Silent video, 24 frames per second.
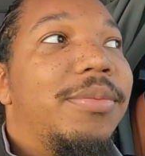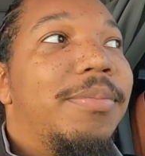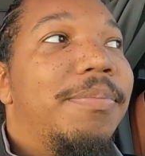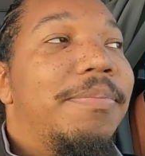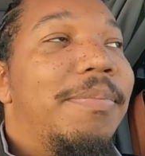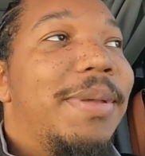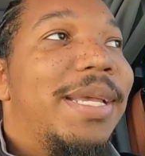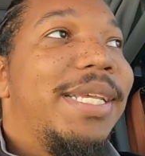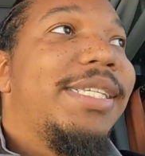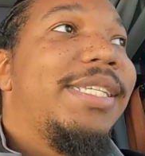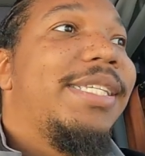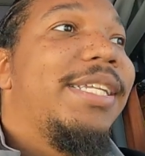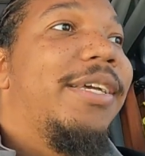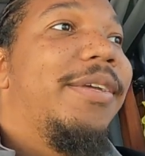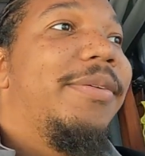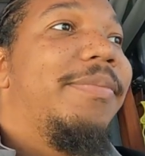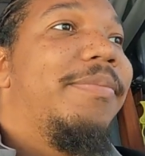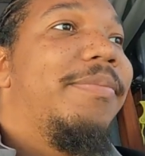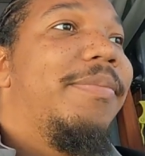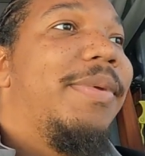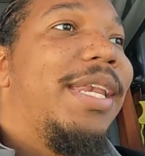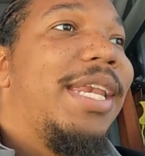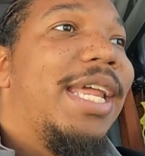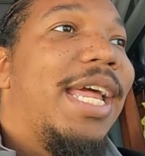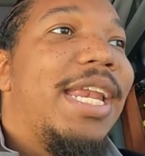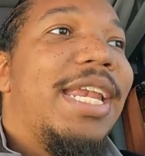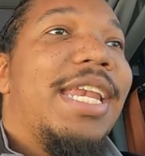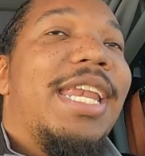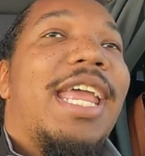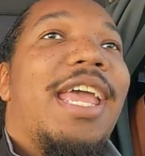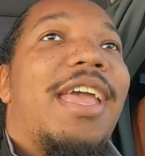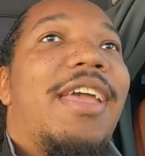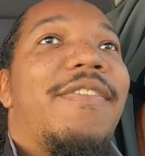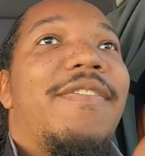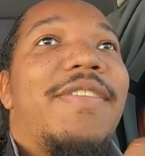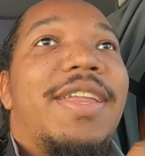messed up and I didn't
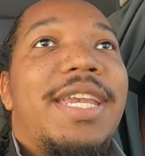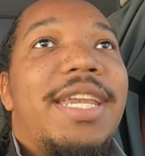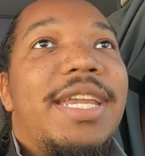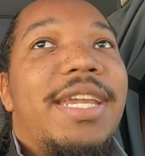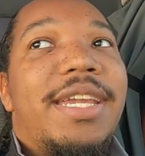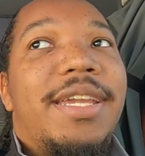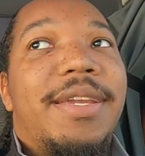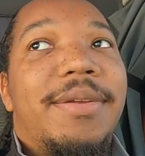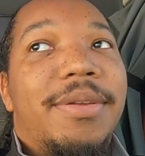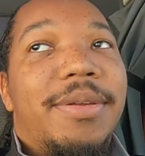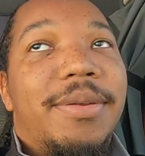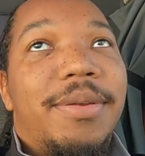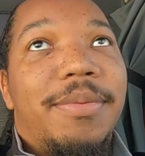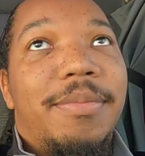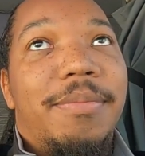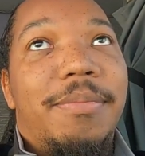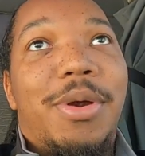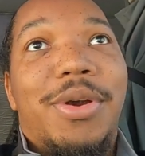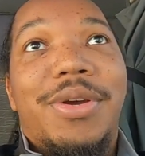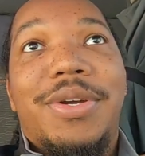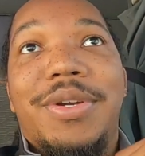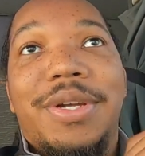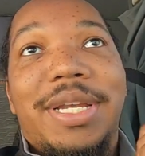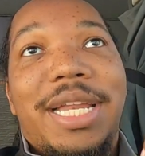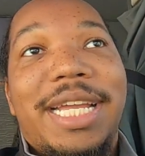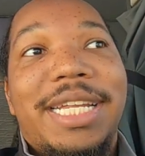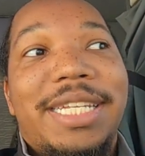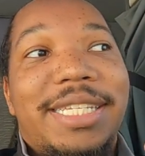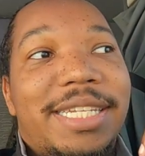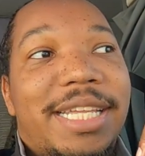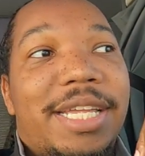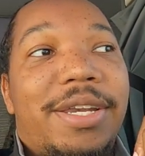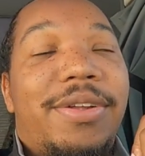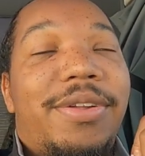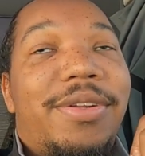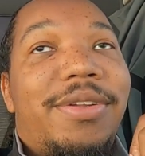have any marker
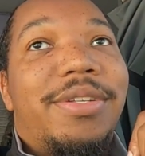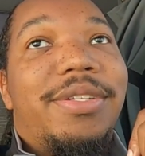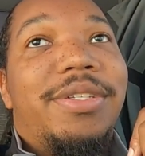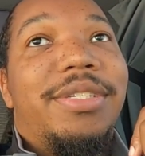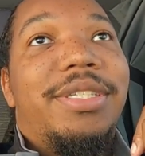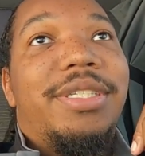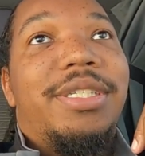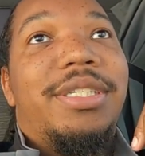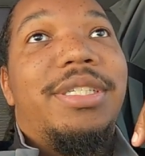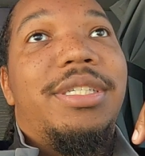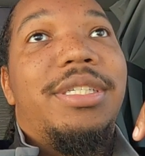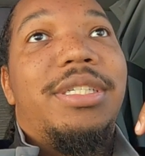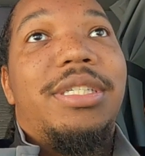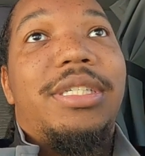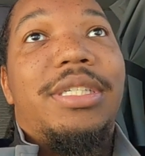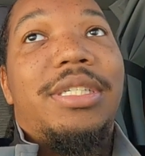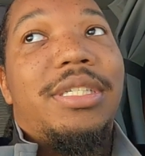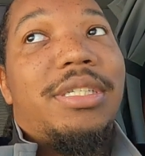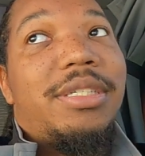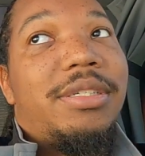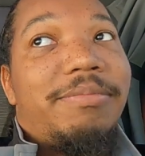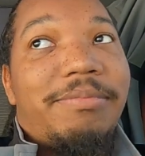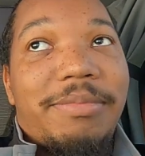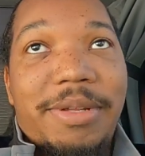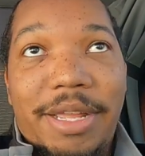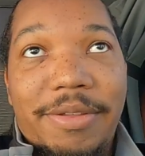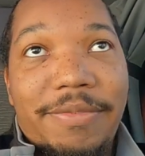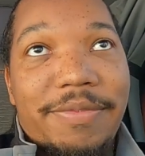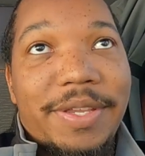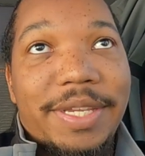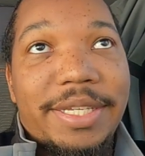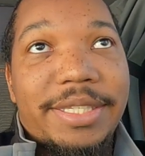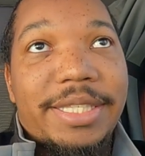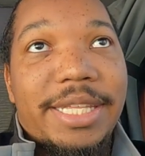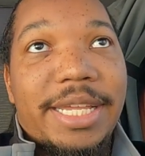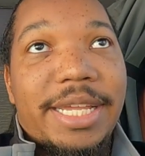lights at all, I
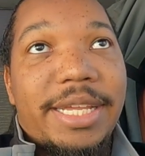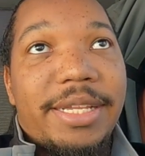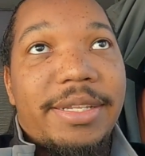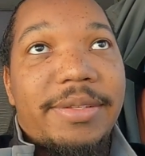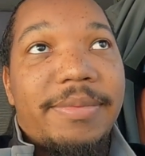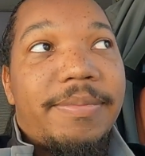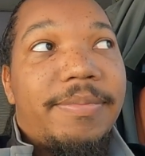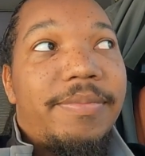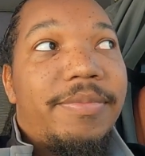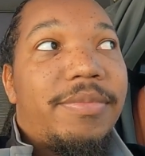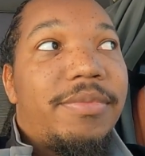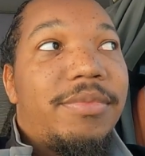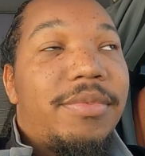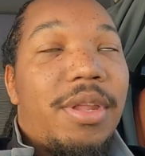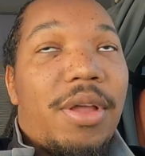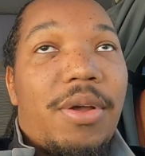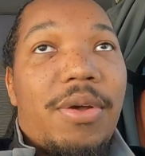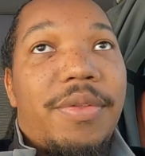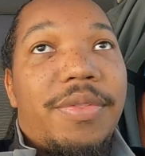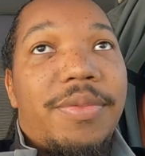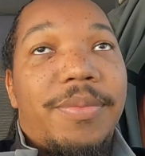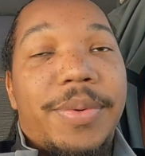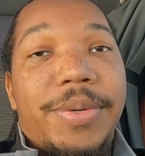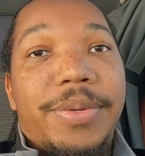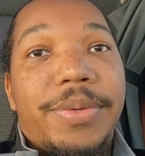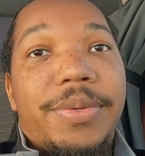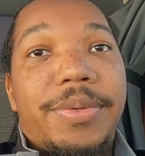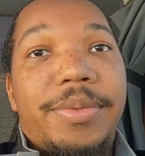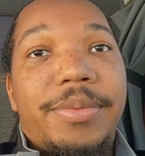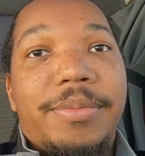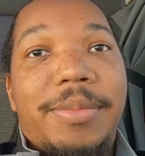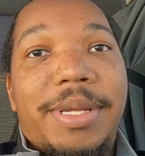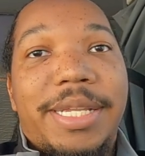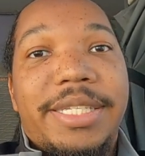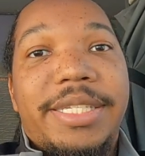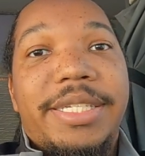fixed that on the
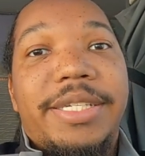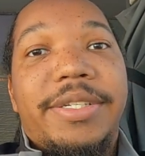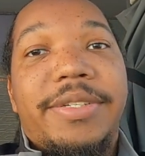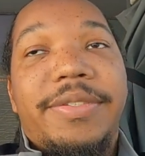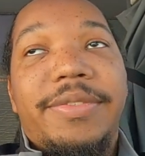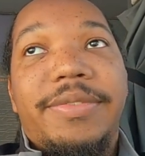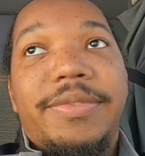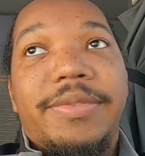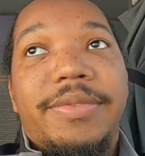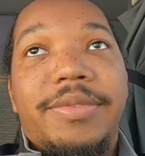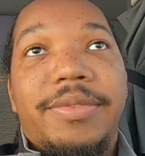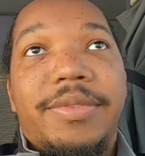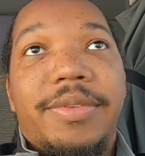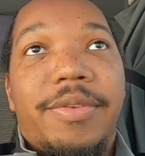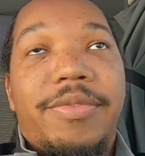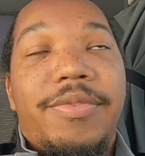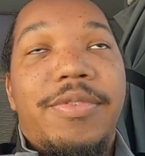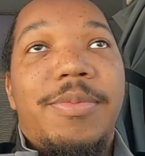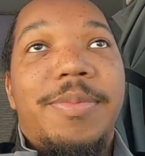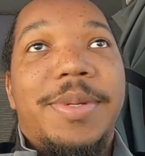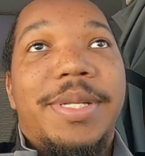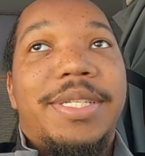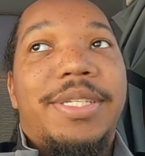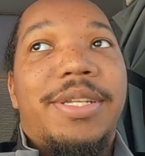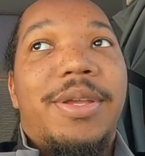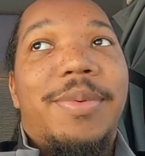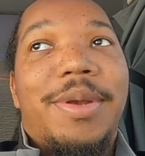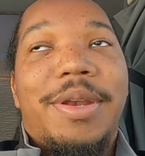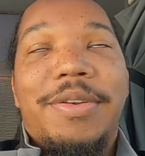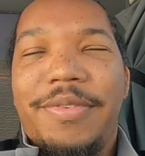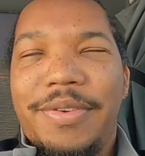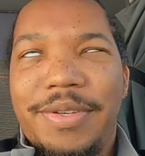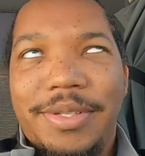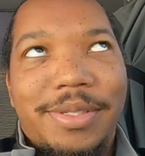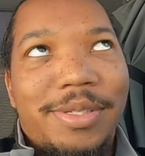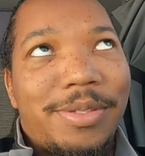road myself a few months ago
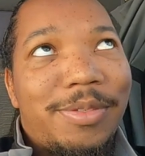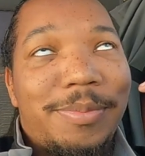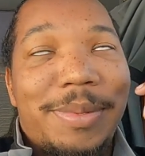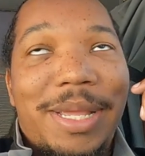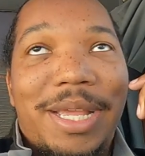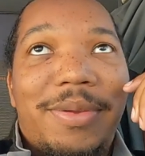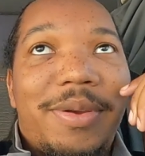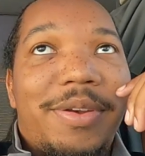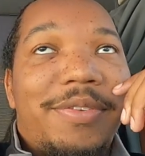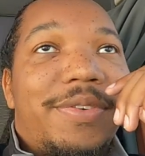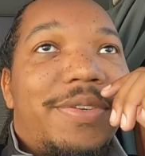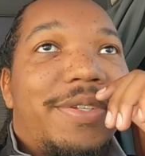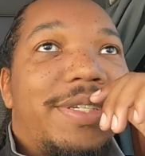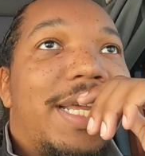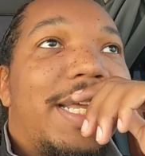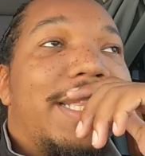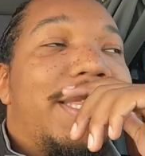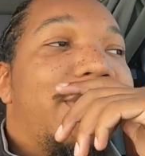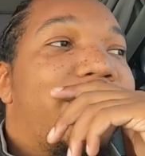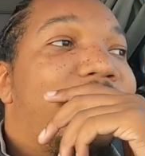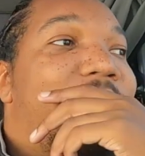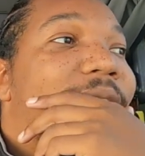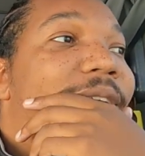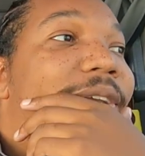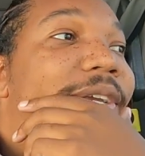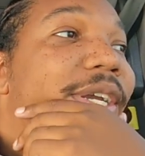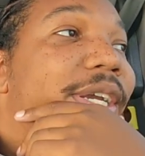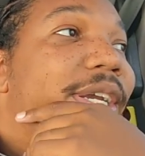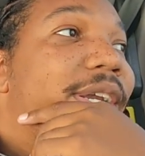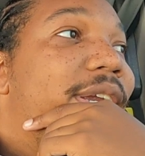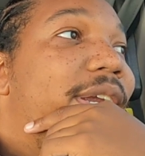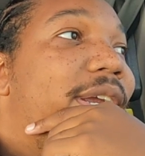this was back when I first got the trailer.